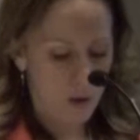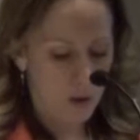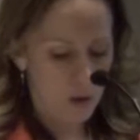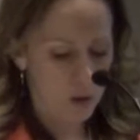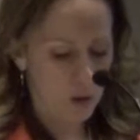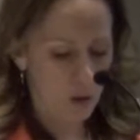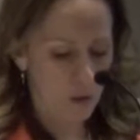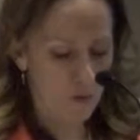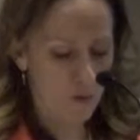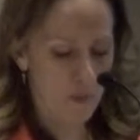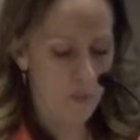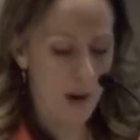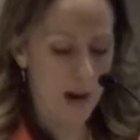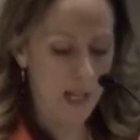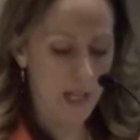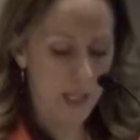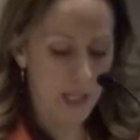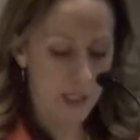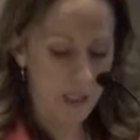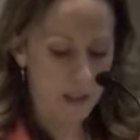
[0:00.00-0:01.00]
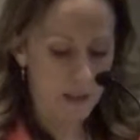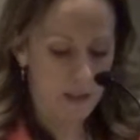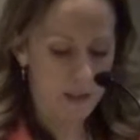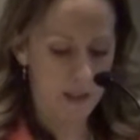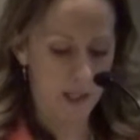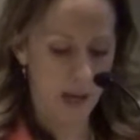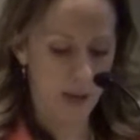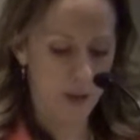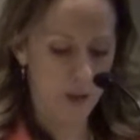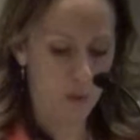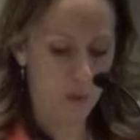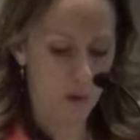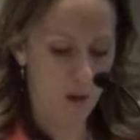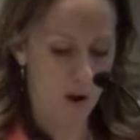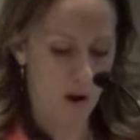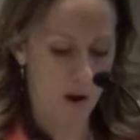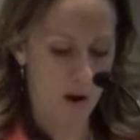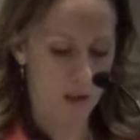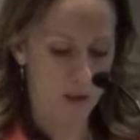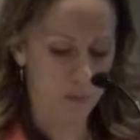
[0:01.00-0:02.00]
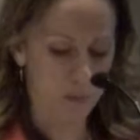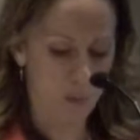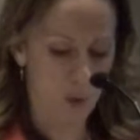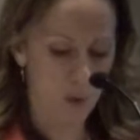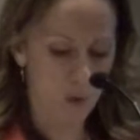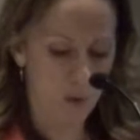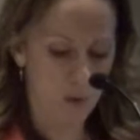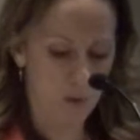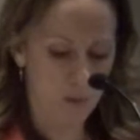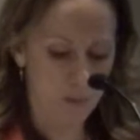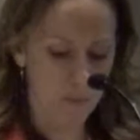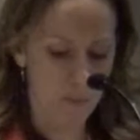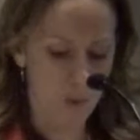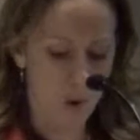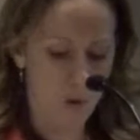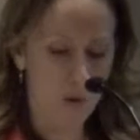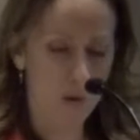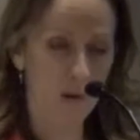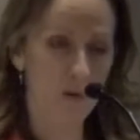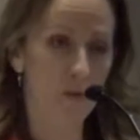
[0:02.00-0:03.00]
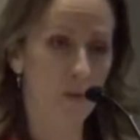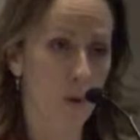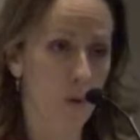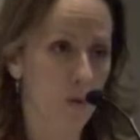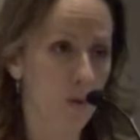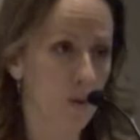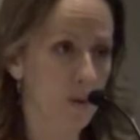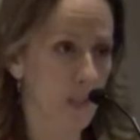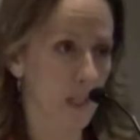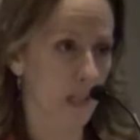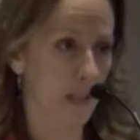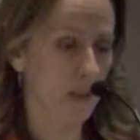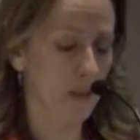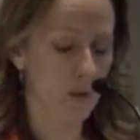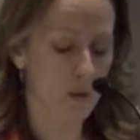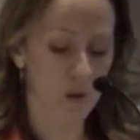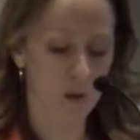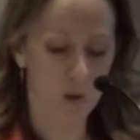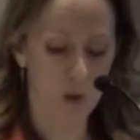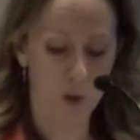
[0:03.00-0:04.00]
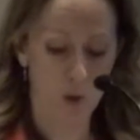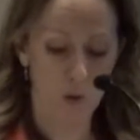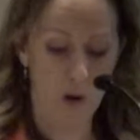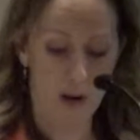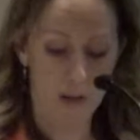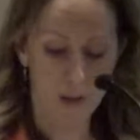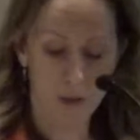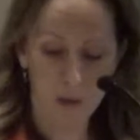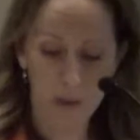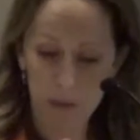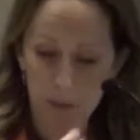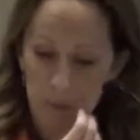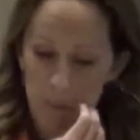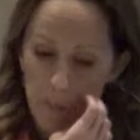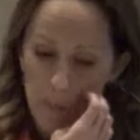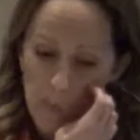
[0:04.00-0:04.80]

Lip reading: So for my kids, sals would cause motor and vocal tics or Tourette's.